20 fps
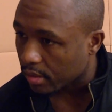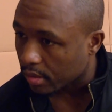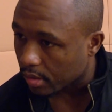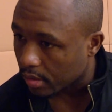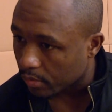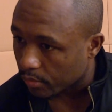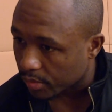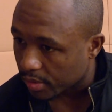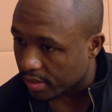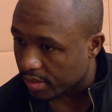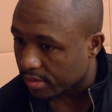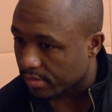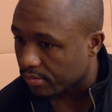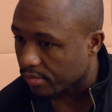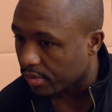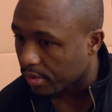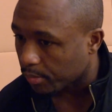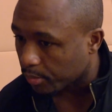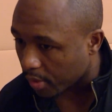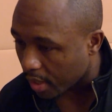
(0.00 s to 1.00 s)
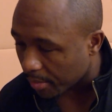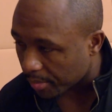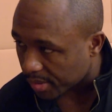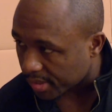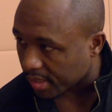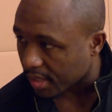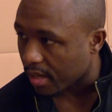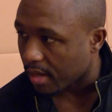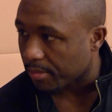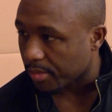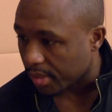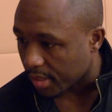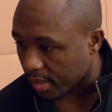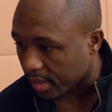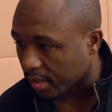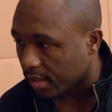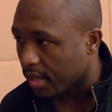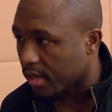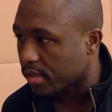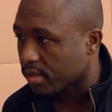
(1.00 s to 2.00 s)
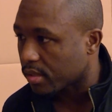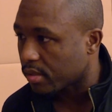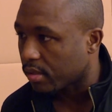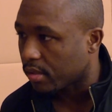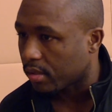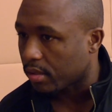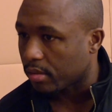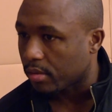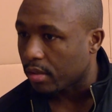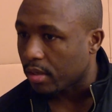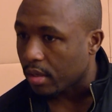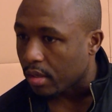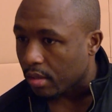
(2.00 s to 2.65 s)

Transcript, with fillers: uh, with the, the, proper time and dedication uh,